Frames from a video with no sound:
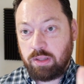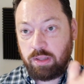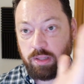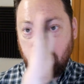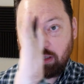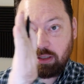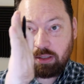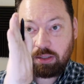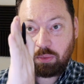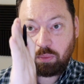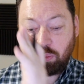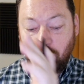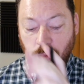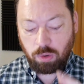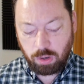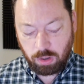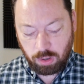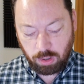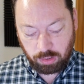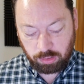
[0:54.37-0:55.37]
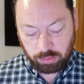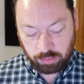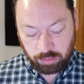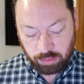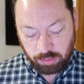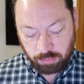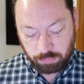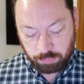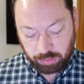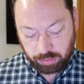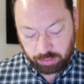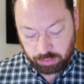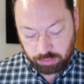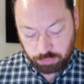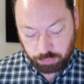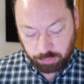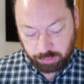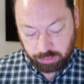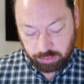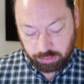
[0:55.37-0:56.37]
this wall
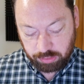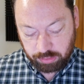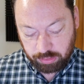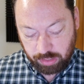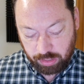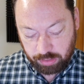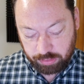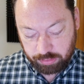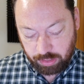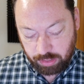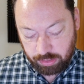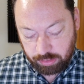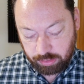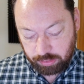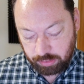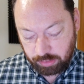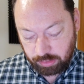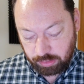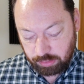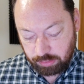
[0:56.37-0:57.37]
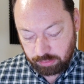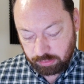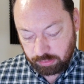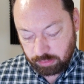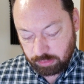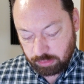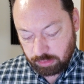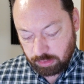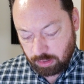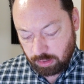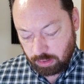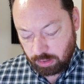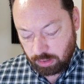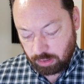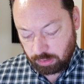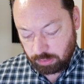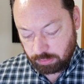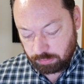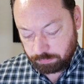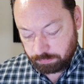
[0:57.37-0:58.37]
because we need that data in
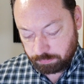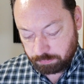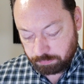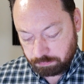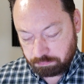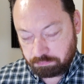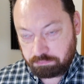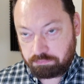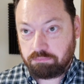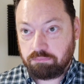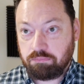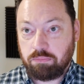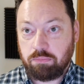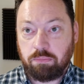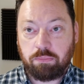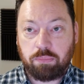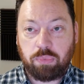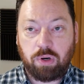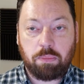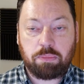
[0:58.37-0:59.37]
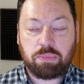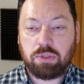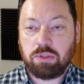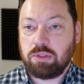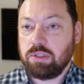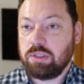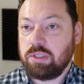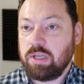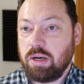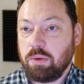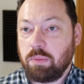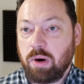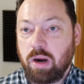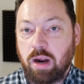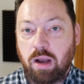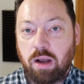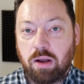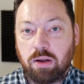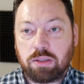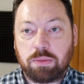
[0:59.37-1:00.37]
our, perhaps it's a data
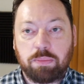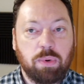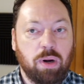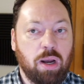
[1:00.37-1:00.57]
warehouse,